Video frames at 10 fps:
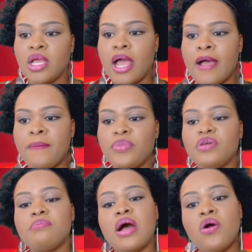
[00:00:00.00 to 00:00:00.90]
The
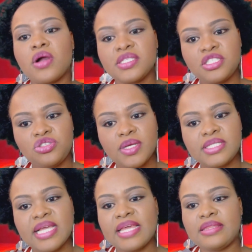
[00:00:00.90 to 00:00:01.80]
Mao
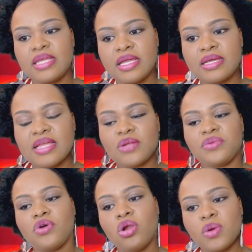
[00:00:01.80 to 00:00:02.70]
constituency, I think that
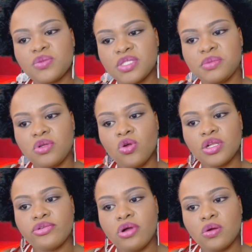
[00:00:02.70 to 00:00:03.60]
with all what was
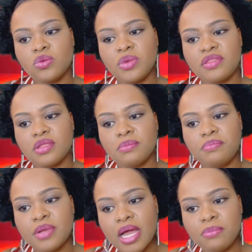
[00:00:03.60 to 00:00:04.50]
going around with the
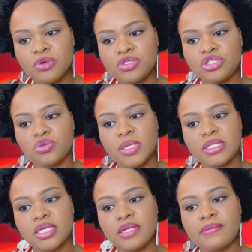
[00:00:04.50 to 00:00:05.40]
Blackmore
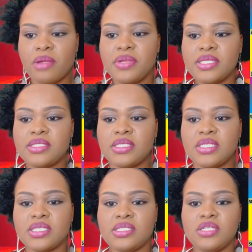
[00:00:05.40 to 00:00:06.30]
situation, Prime Minister
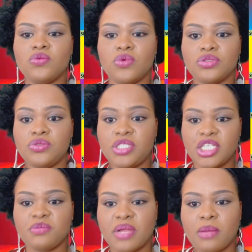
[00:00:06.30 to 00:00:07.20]
just didn't want to
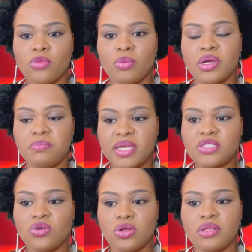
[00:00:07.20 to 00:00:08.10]
change Blackmore. But
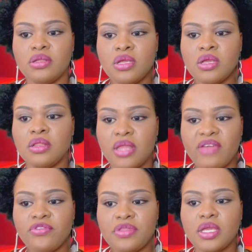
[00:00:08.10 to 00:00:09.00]
based on
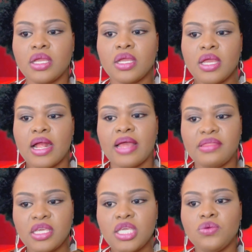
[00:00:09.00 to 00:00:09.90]
everything, I
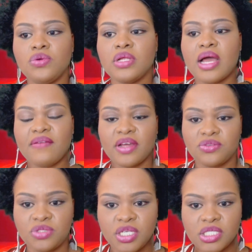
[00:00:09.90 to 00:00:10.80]
think he would have had
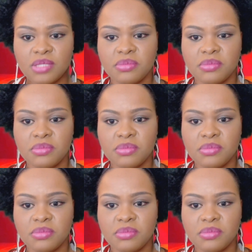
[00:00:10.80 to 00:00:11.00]
to change him.